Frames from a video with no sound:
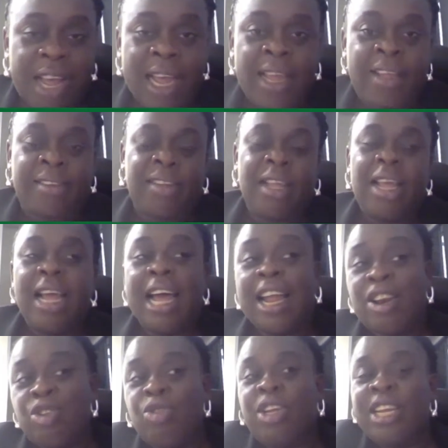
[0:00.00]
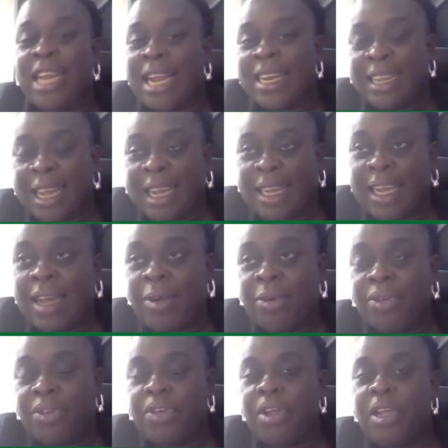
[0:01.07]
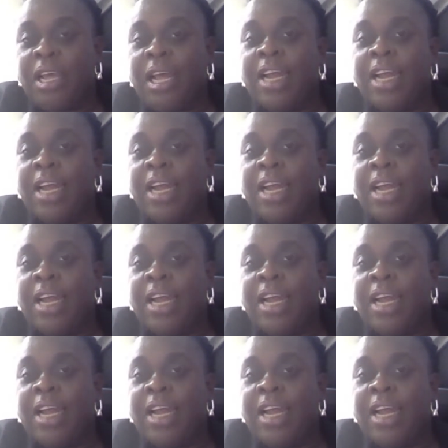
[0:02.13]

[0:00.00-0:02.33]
eyes are looking at the accounts,